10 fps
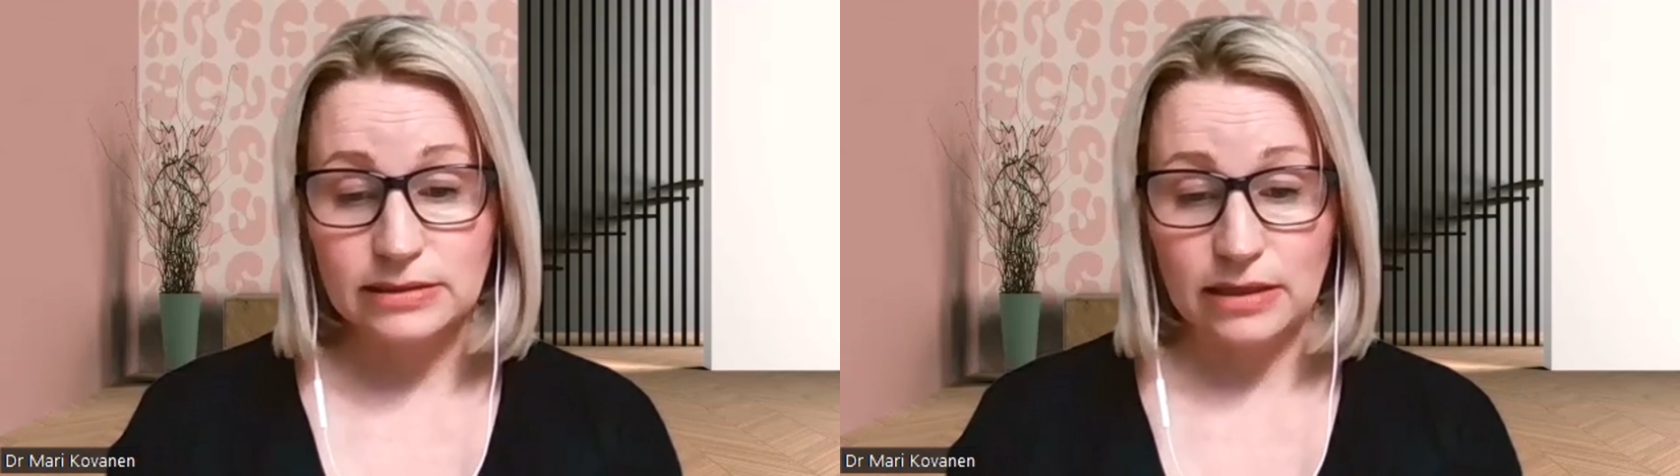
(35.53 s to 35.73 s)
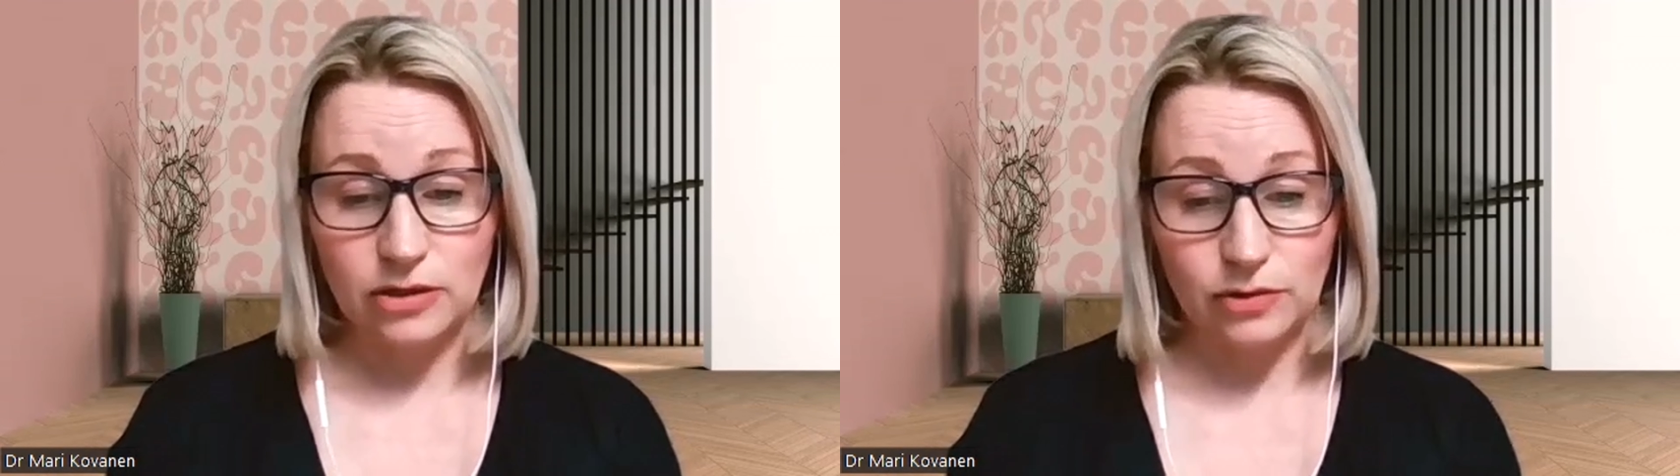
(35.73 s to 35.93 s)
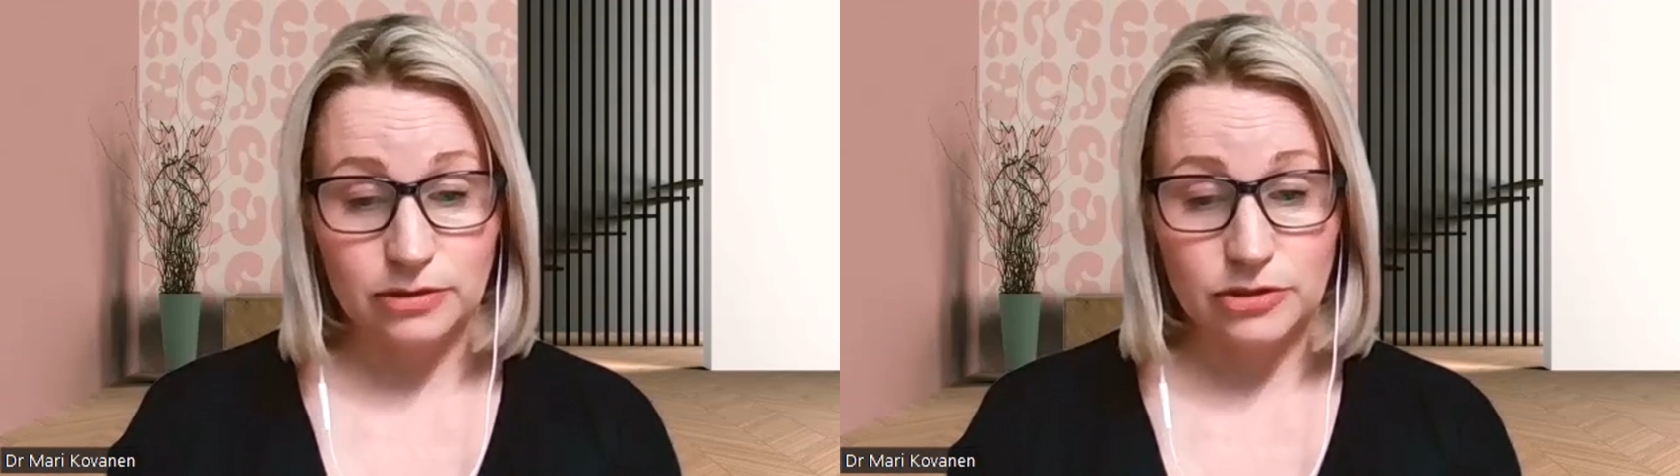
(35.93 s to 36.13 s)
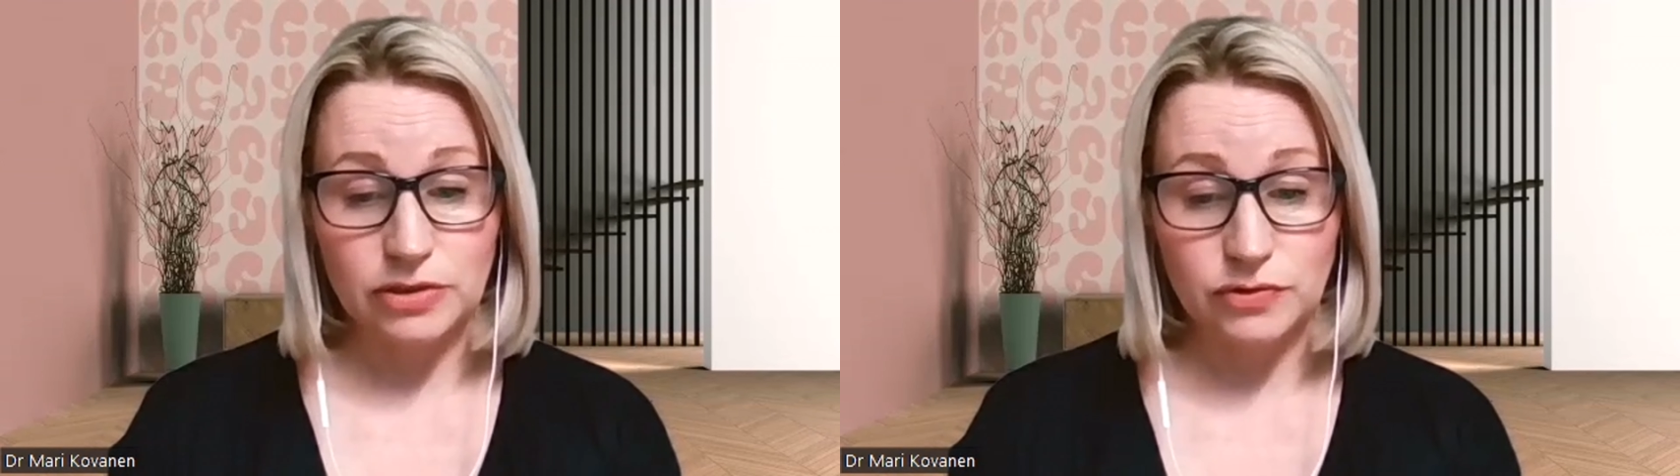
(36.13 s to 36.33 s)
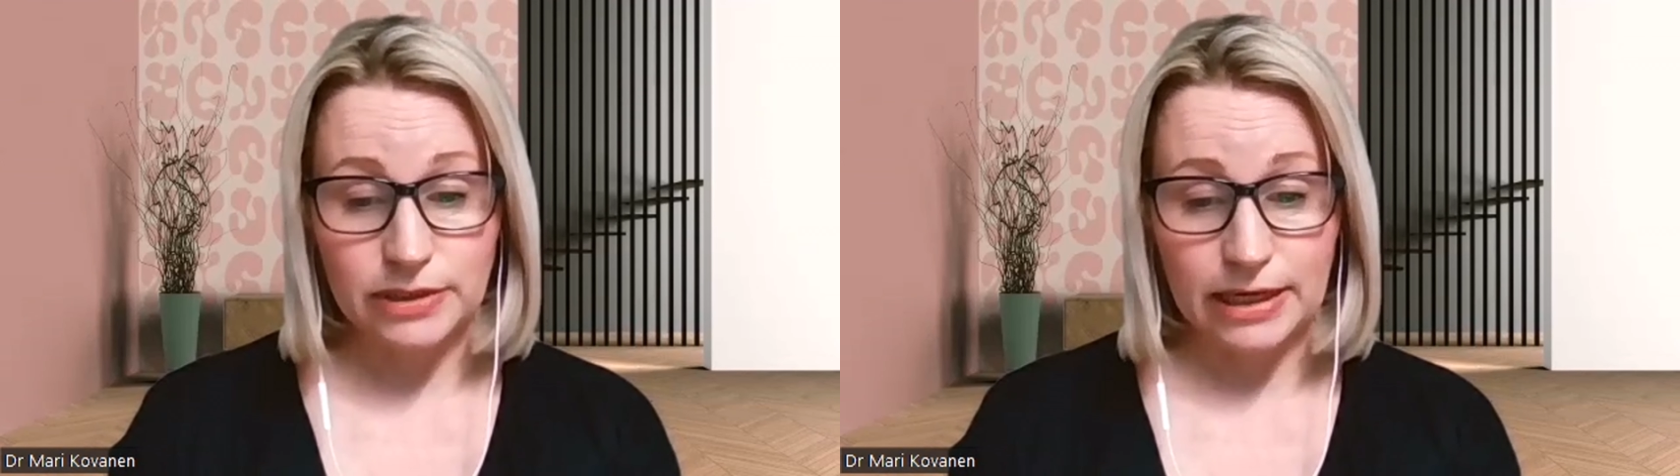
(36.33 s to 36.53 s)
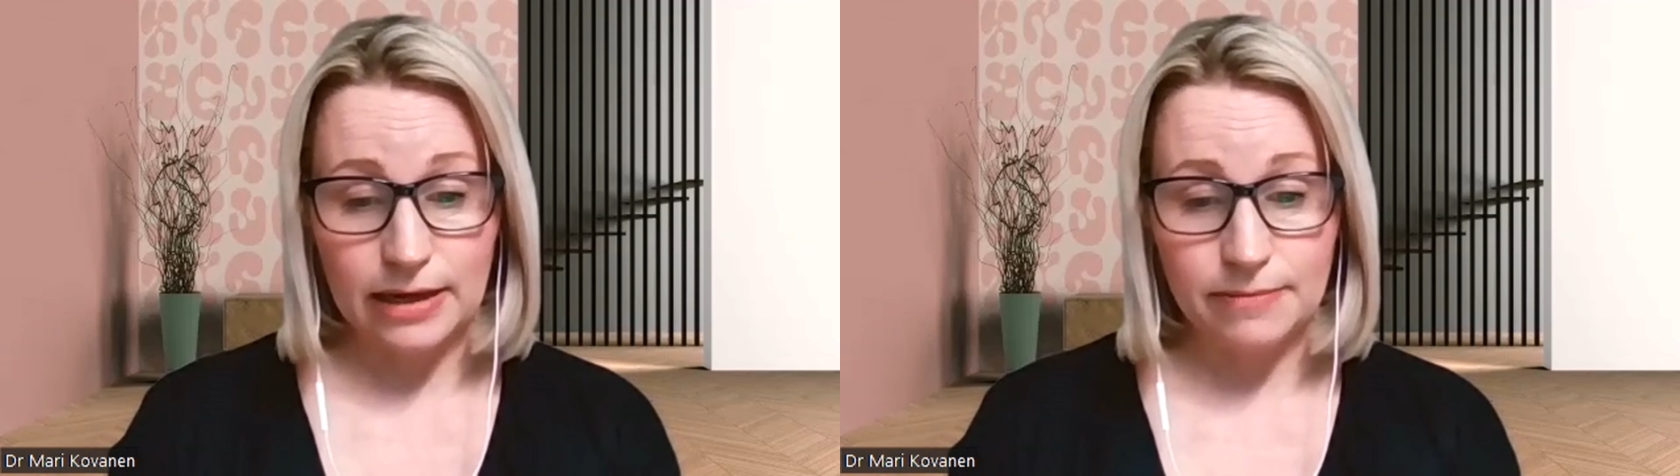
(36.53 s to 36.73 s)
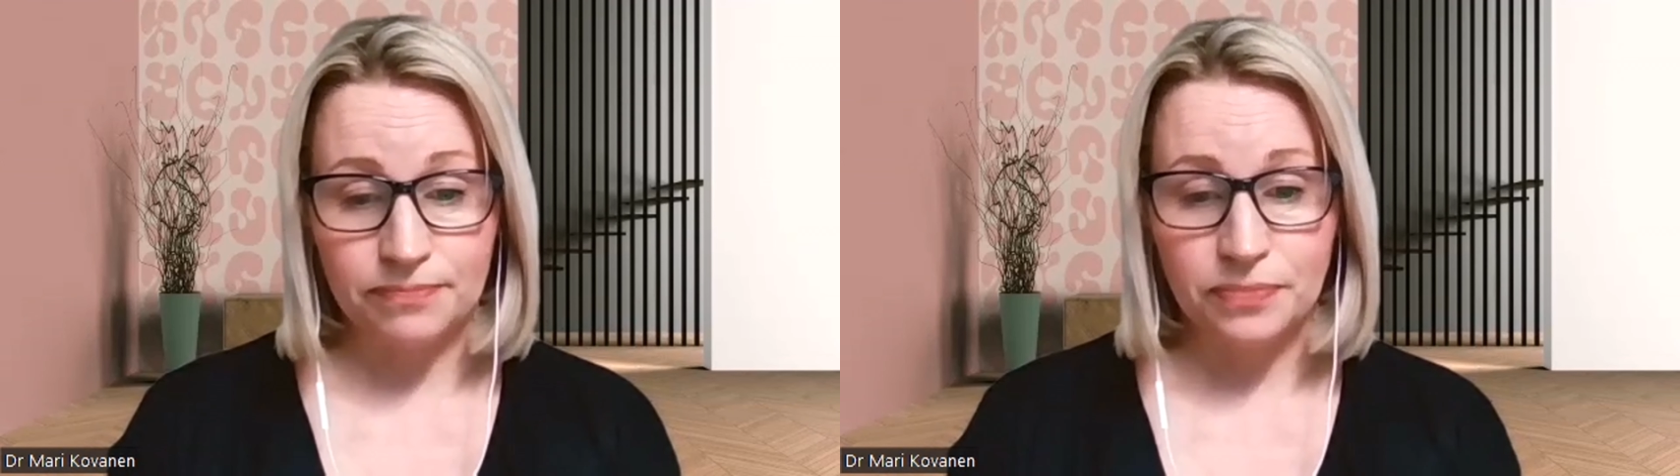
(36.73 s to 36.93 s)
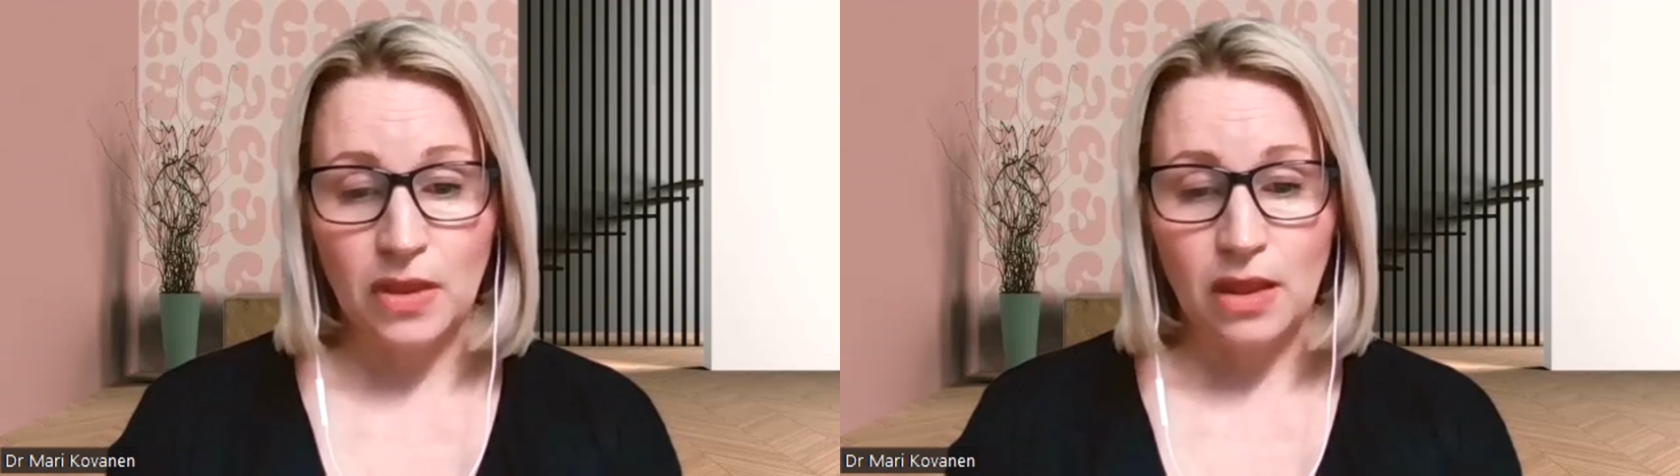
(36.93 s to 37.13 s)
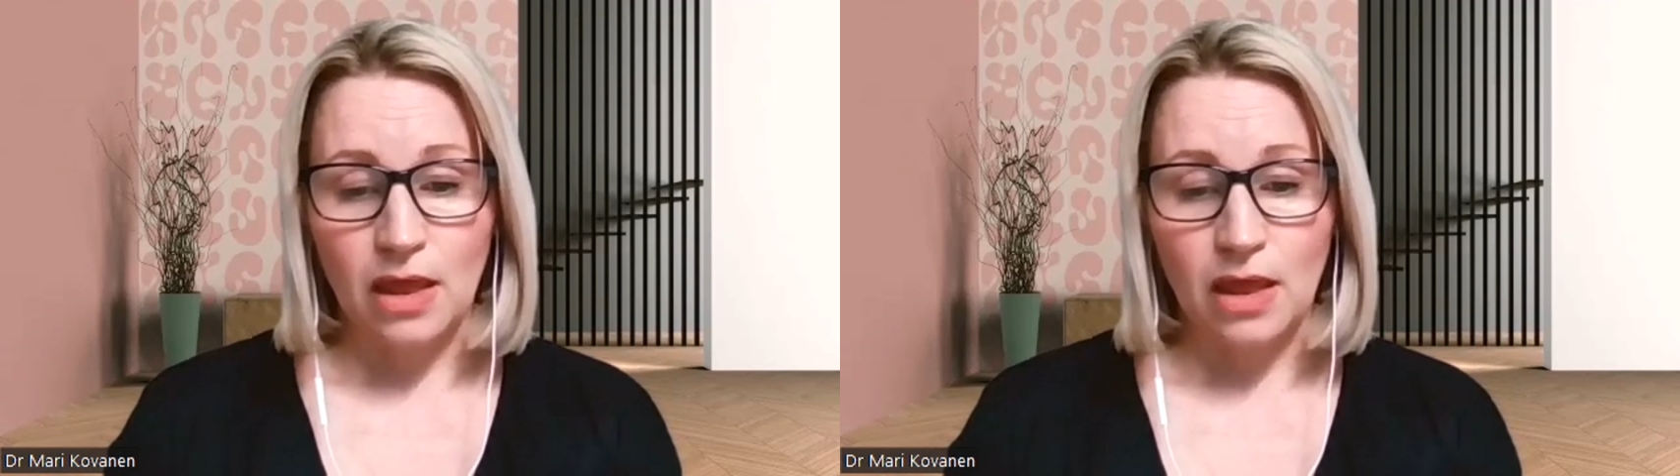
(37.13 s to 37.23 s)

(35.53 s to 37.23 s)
Psychology Today,